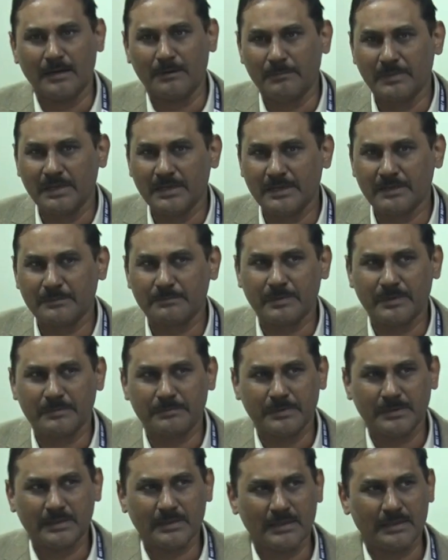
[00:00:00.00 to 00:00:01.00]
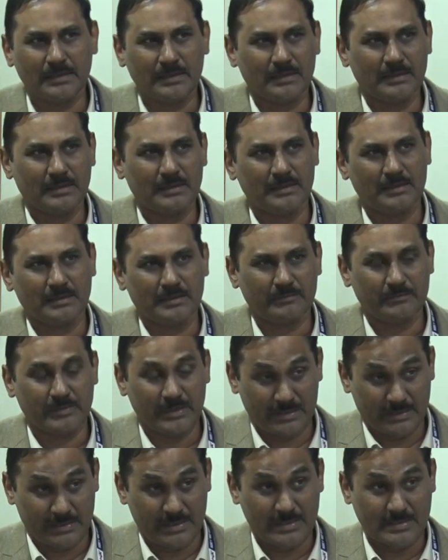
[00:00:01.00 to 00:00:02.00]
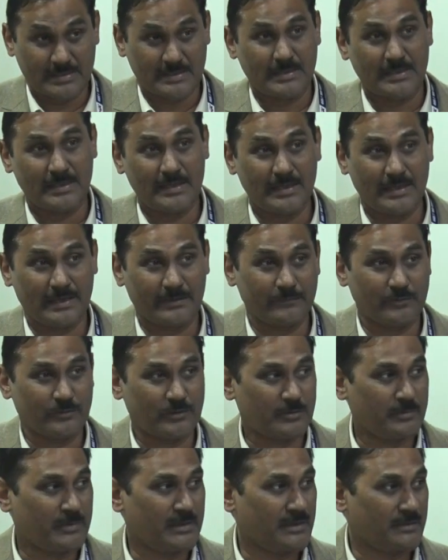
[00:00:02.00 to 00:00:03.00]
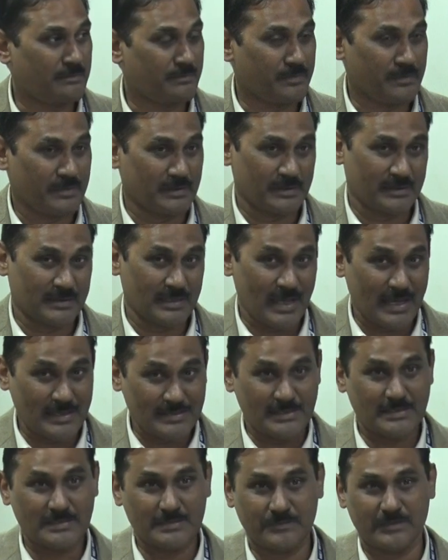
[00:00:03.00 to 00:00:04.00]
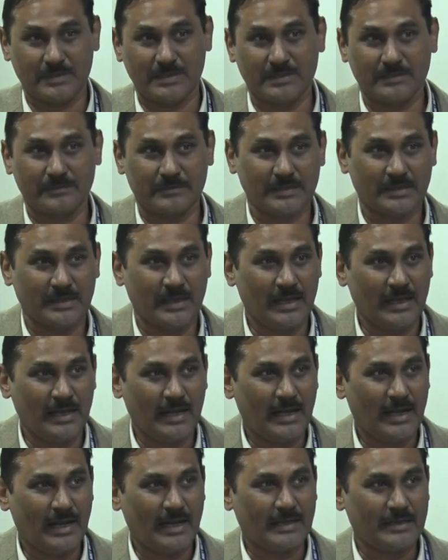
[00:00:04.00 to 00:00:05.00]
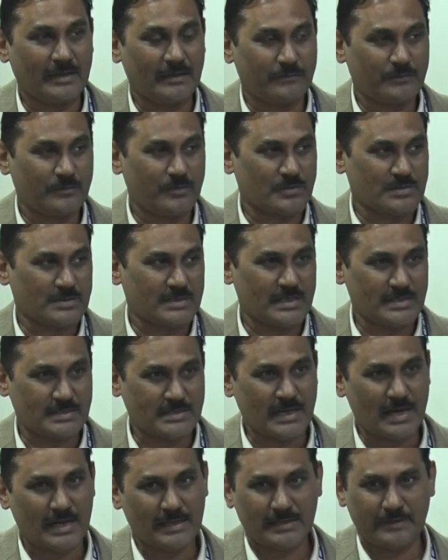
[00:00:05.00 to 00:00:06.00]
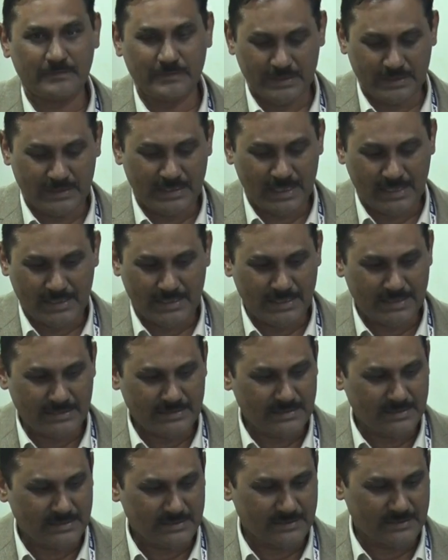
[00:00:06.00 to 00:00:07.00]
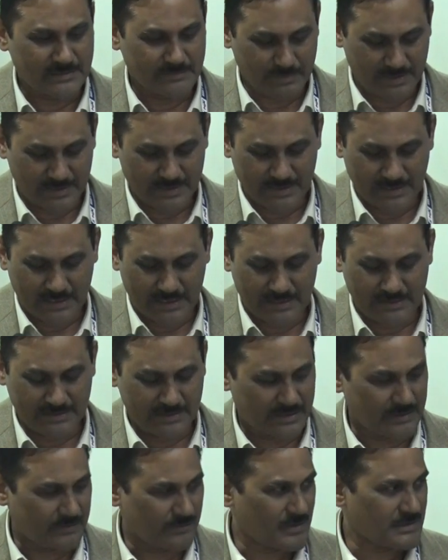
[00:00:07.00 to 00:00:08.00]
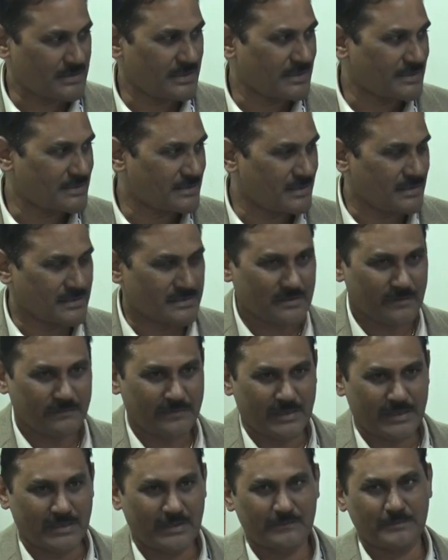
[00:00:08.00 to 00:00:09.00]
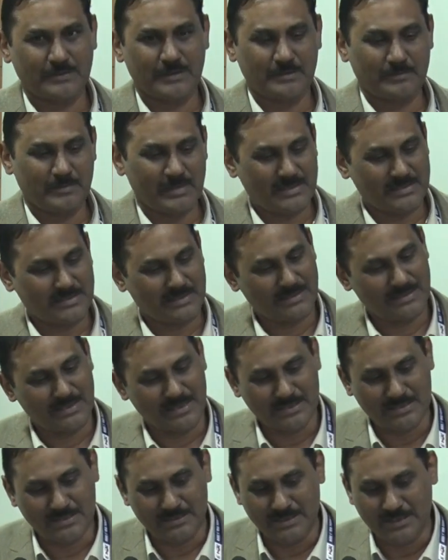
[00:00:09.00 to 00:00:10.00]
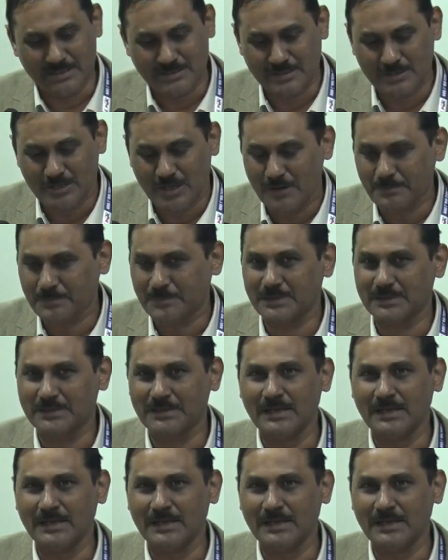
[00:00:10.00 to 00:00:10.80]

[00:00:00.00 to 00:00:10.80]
million people were tested, and 4 million glasses were given. And of course, they started with the cataract surgeries, but there was an incidence of end ophthalmitis, and they stopped